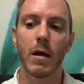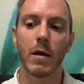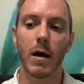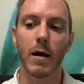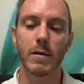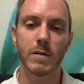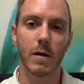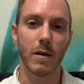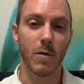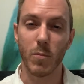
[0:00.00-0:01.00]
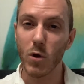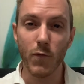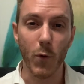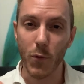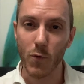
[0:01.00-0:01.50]
the
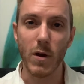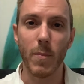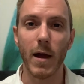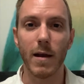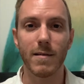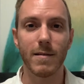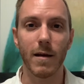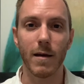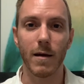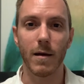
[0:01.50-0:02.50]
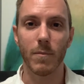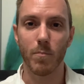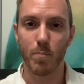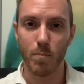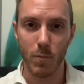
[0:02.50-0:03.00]
beautiful 3-bed
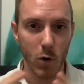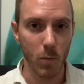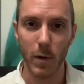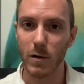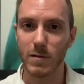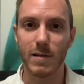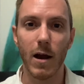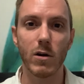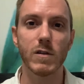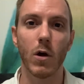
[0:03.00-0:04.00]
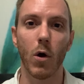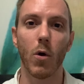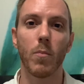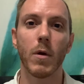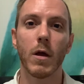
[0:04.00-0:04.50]
new build terrace
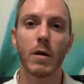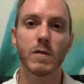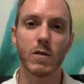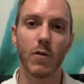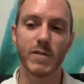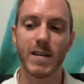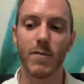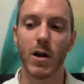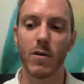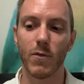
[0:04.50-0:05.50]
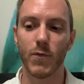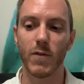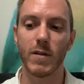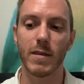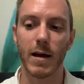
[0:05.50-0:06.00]
home sold for
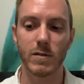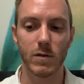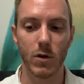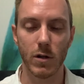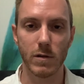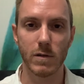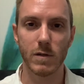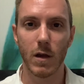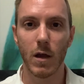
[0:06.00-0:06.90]
$750,000.